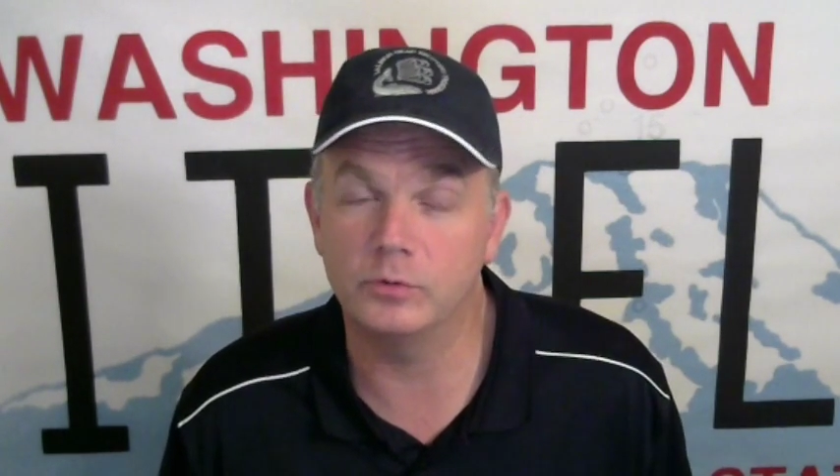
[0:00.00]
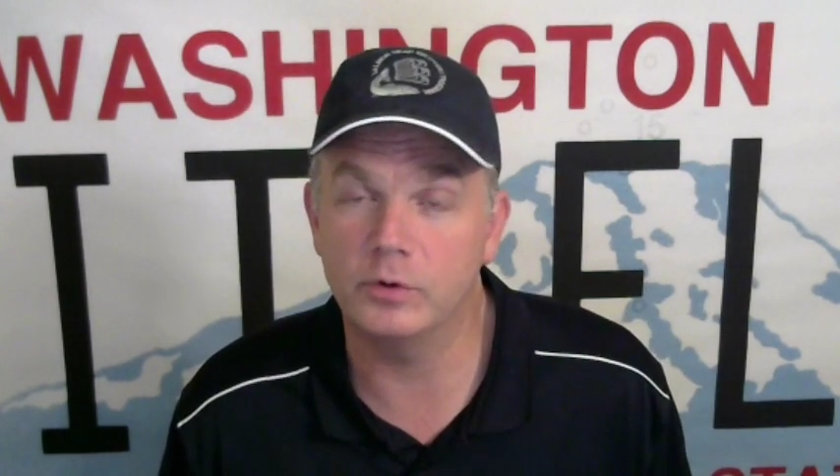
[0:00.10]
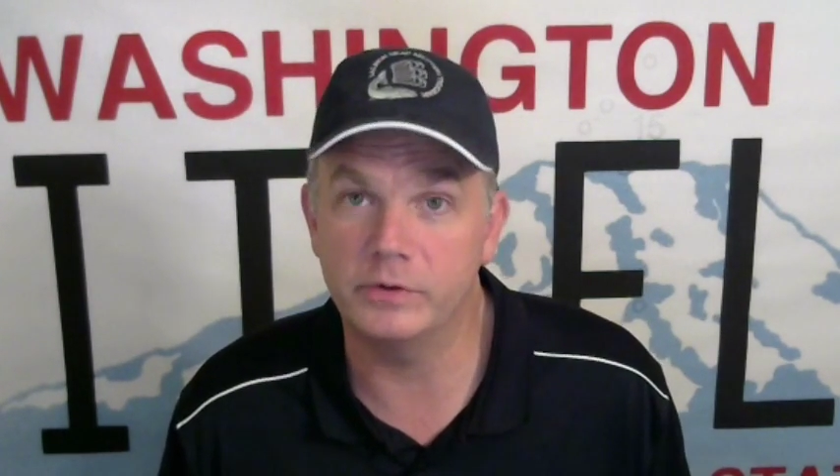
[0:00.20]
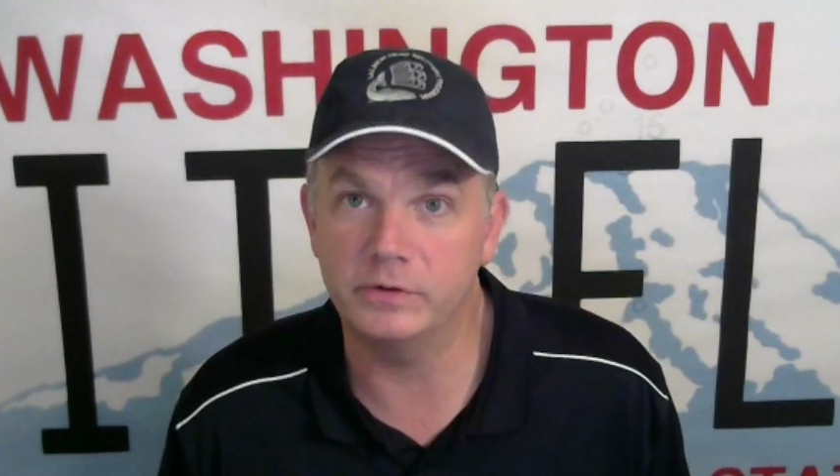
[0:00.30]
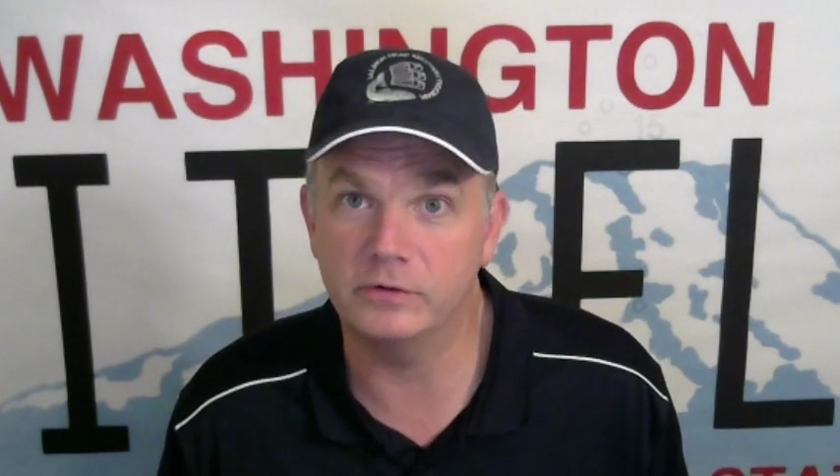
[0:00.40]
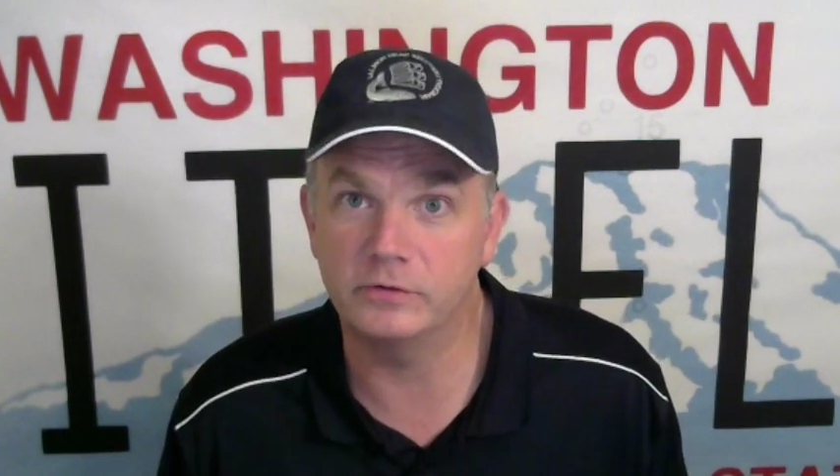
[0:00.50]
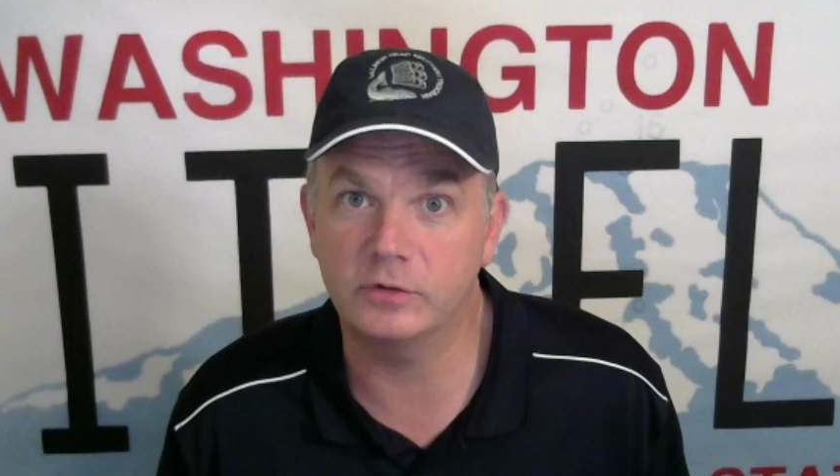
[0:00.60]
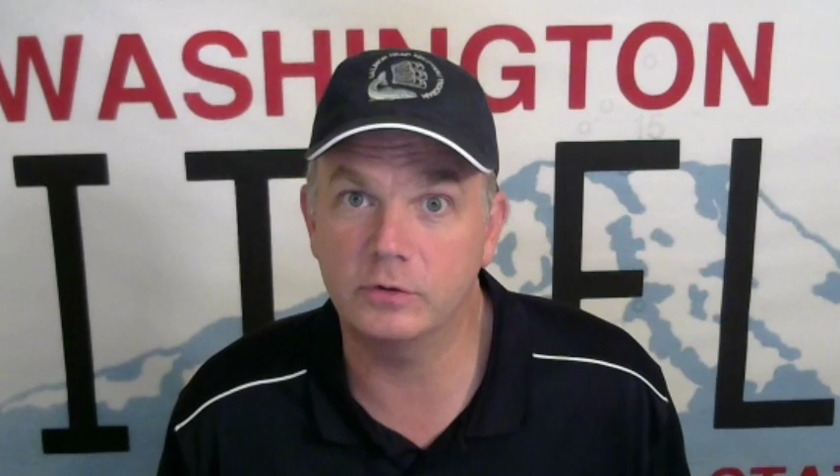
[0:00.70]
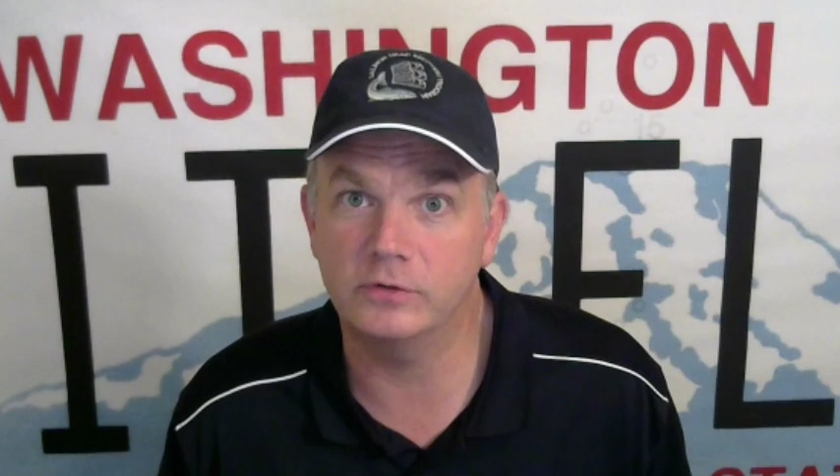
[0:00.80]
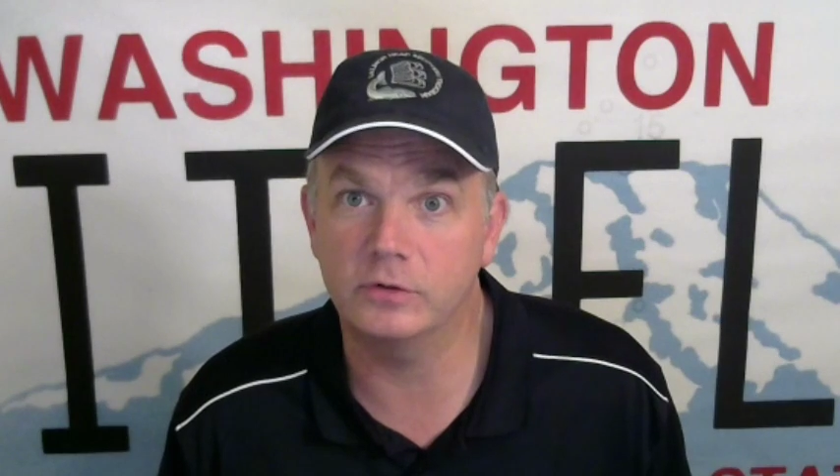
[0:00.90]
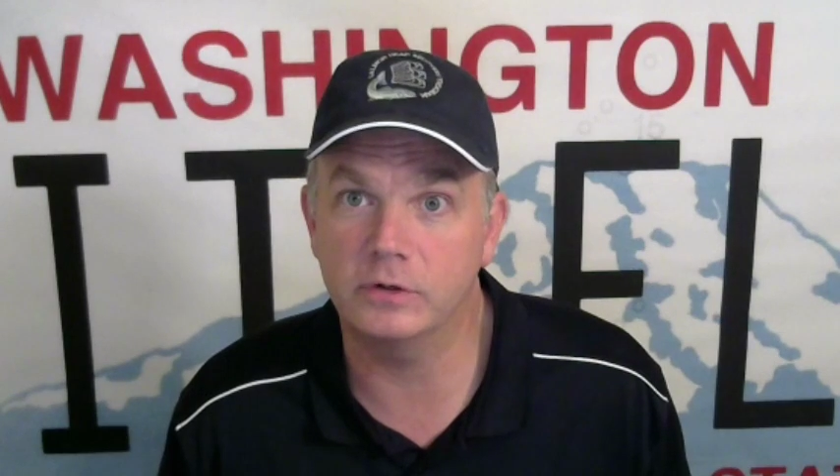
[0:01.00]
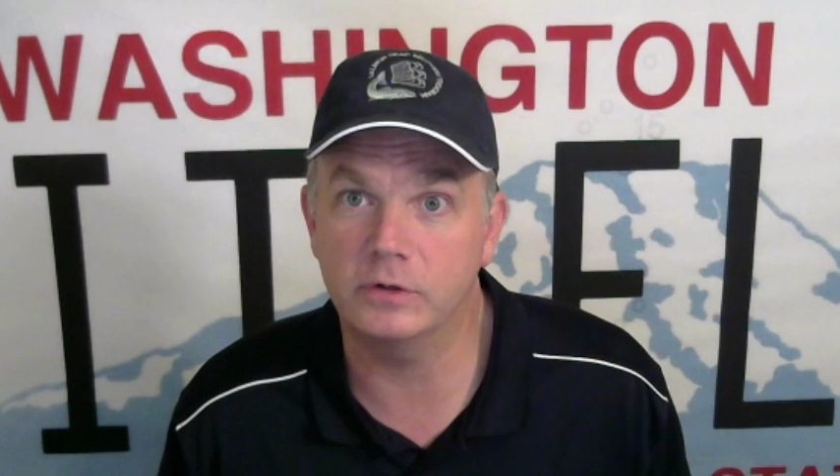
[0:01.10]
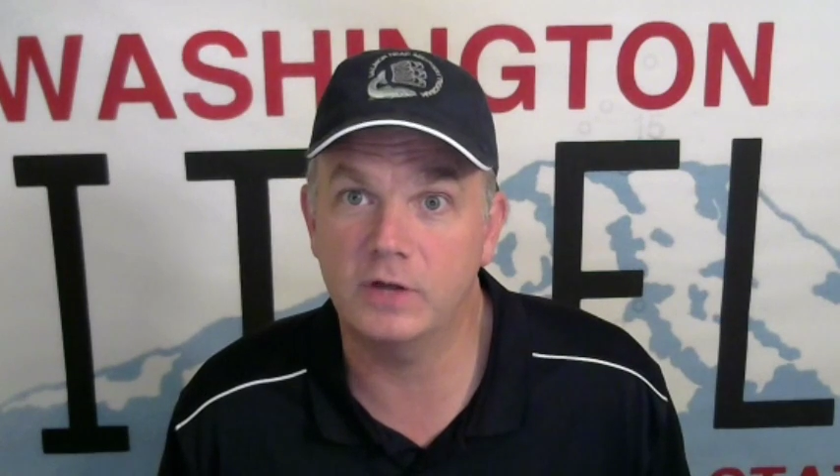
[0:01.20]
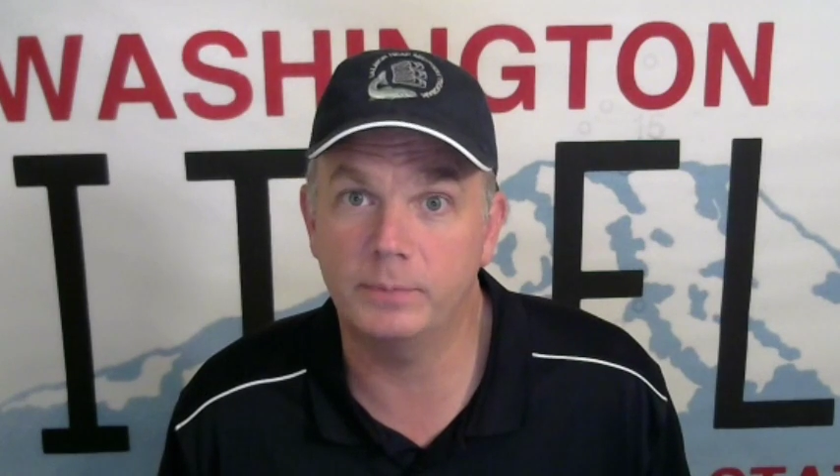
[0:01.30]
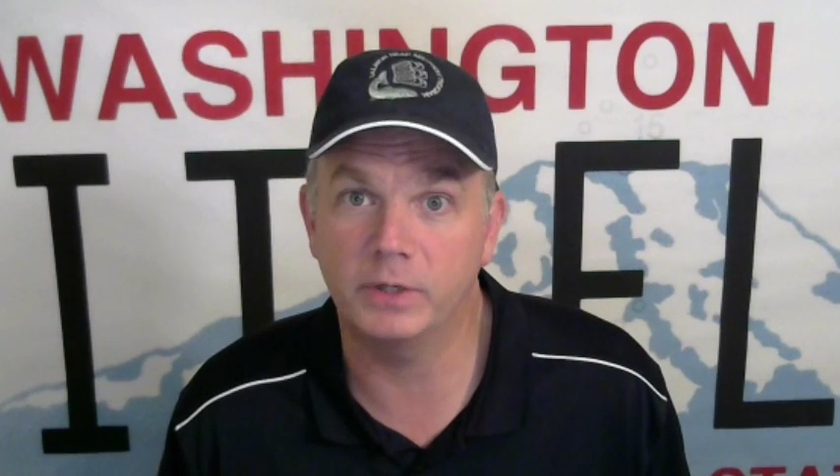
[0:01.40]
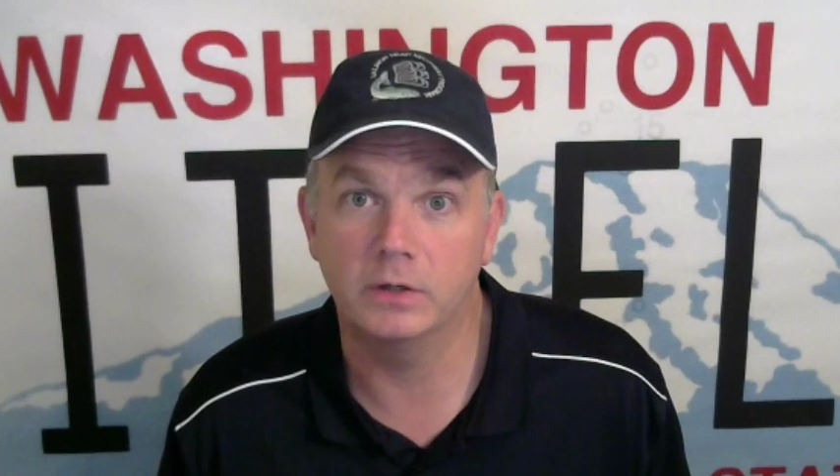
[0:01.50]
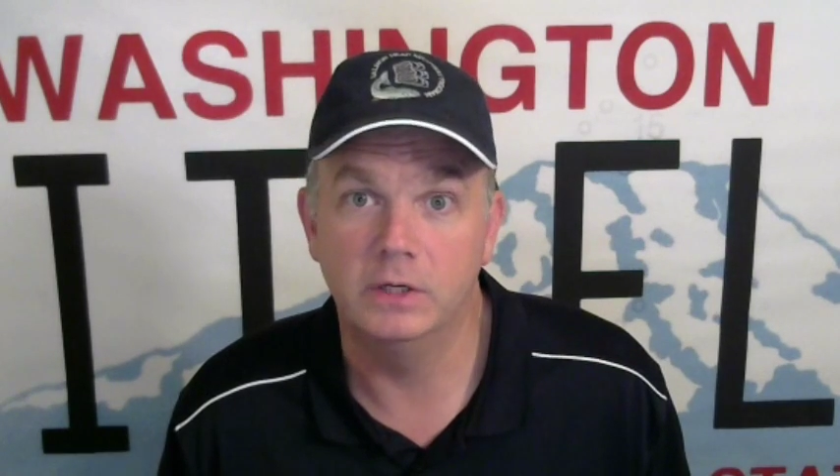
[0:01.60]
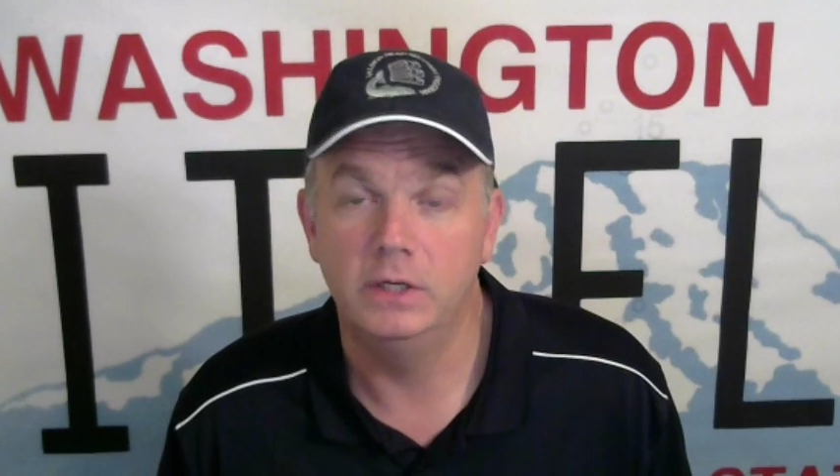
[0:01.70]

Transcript: know that it's a serious topic.